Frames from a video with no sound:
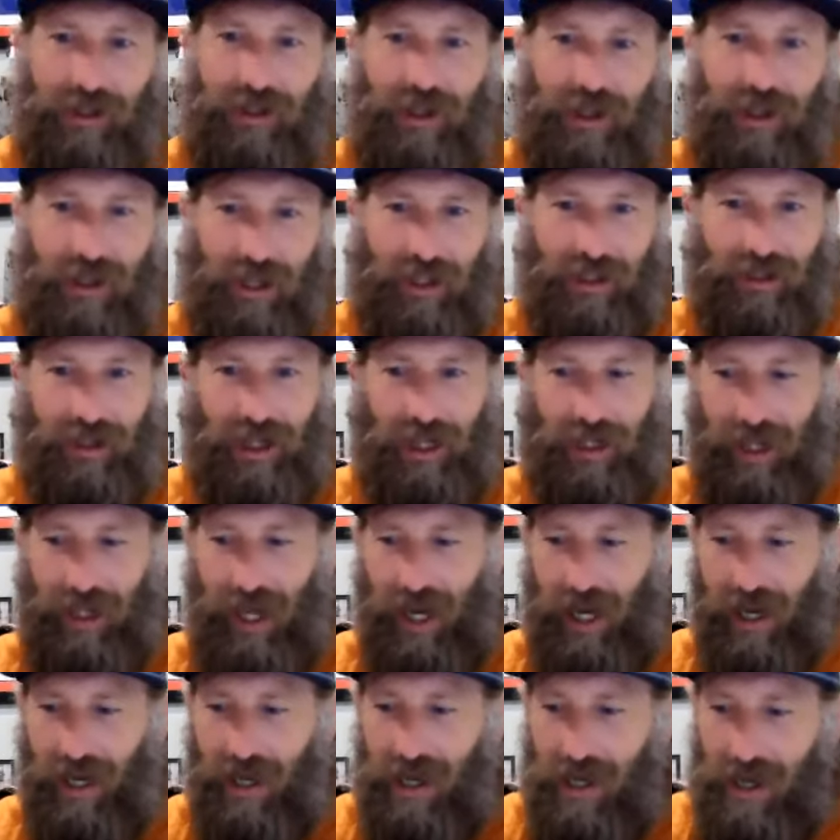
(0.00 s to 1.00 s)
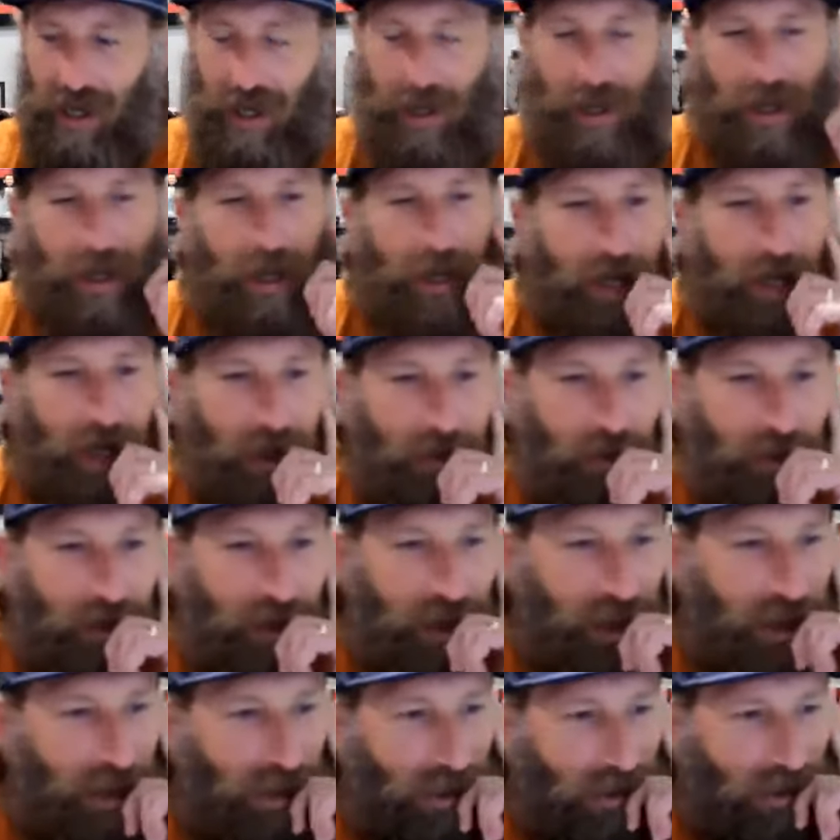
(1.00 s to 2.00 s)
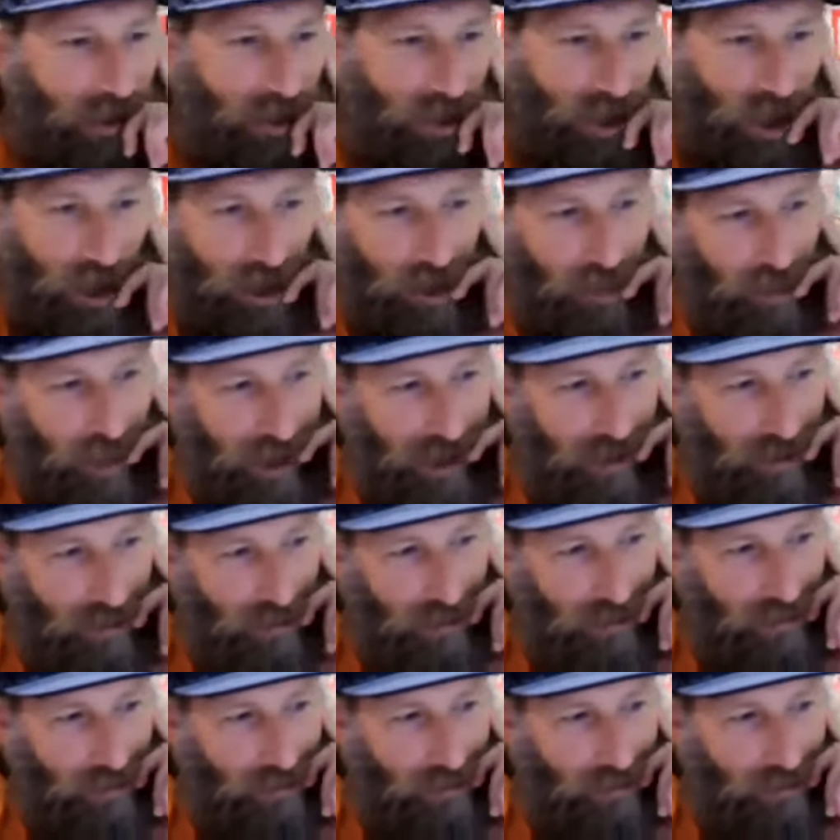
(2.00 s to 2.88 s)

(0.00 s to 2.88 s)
things like that. Yeah. Um, talk about